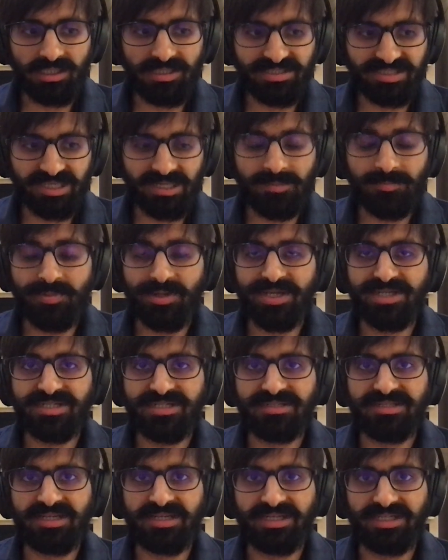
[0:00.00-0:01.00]

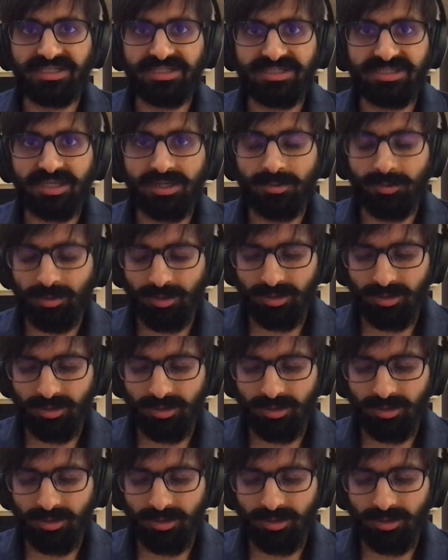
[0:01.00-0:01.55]
celebrations at Isha.